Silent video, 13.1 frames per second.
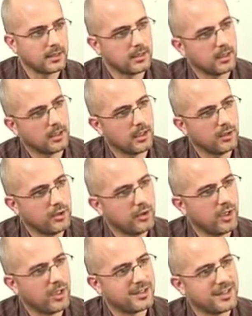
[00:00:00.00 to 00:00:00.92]

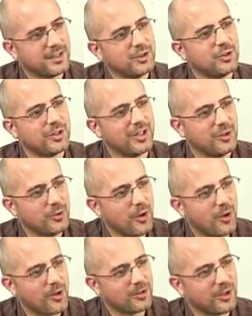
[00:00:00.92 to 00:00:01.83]
it's an issue that you
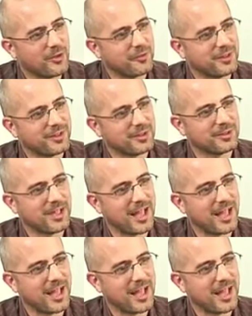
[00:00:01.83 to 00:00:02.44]
hold off until